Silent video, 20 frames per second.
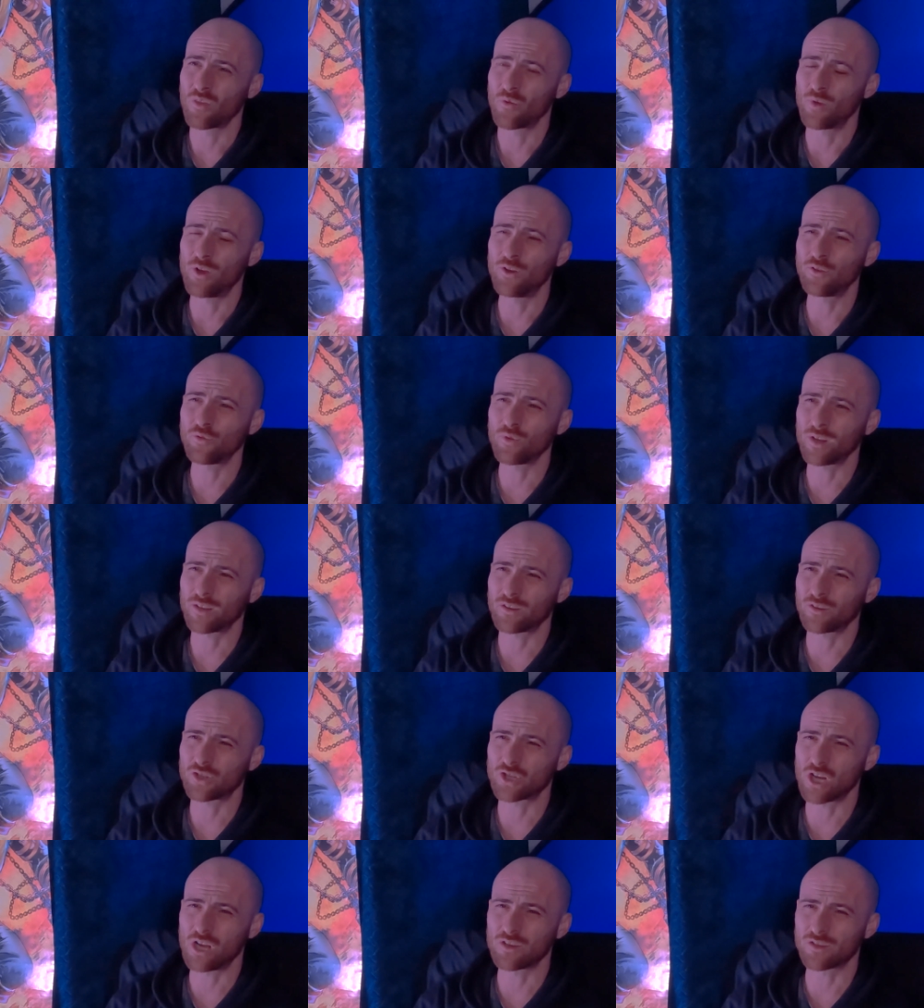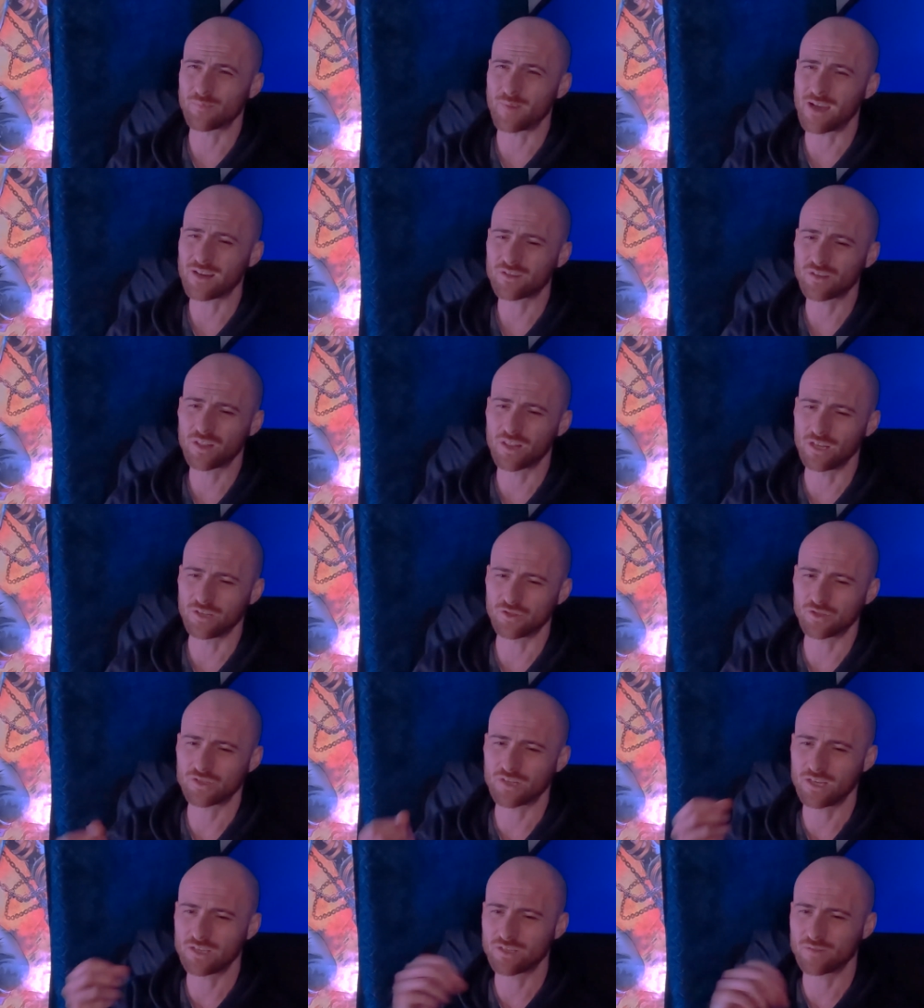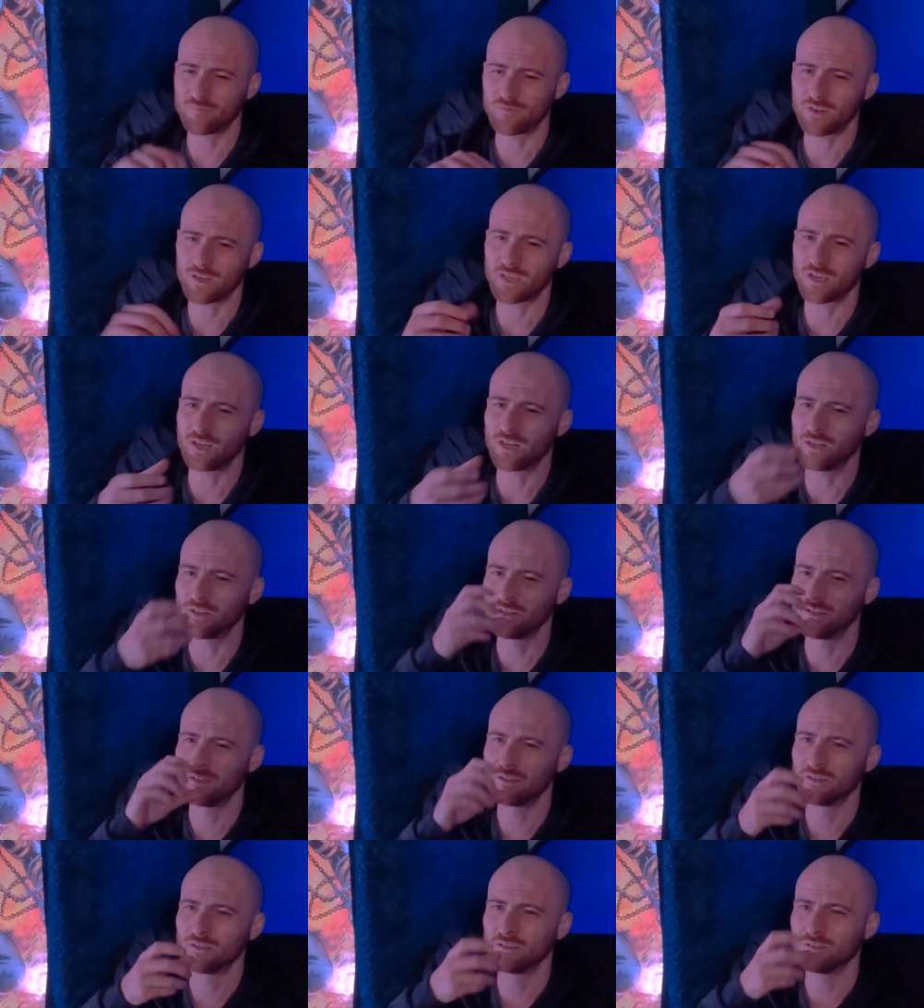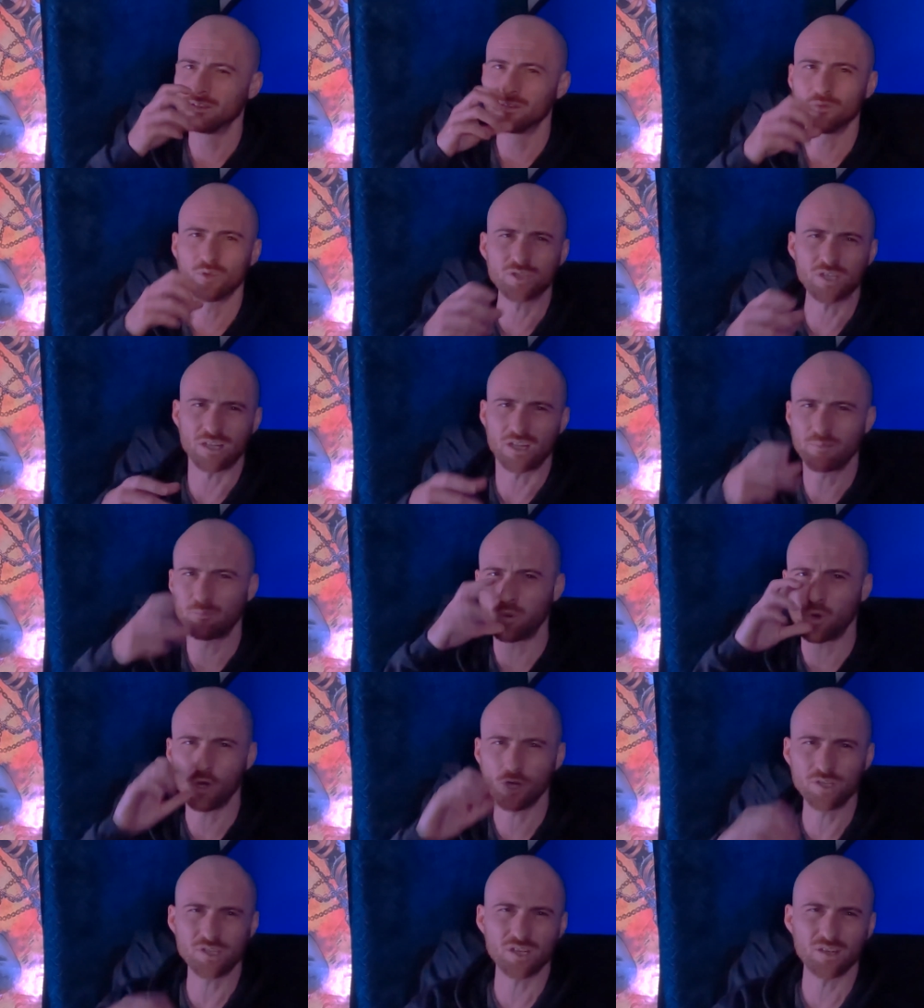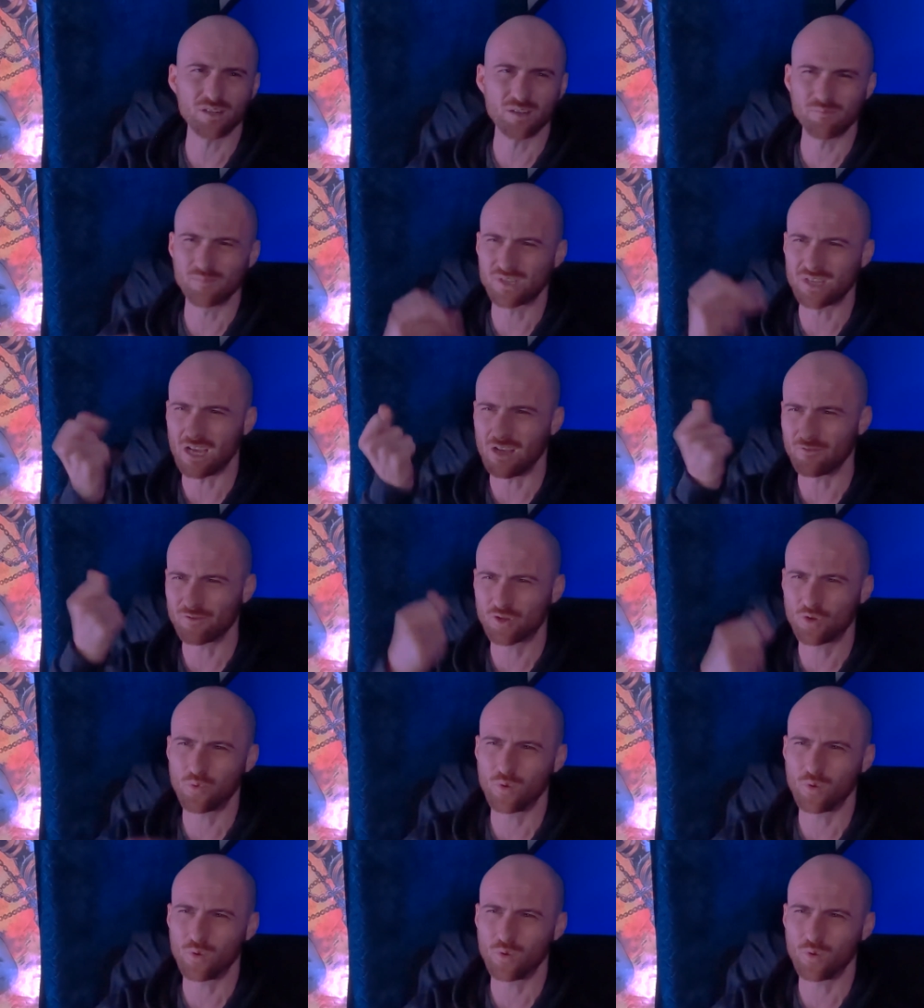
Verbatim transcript: why don't you do, like, the Charles Manson thing? Just take some fucking... Was it? They poisoned themselves.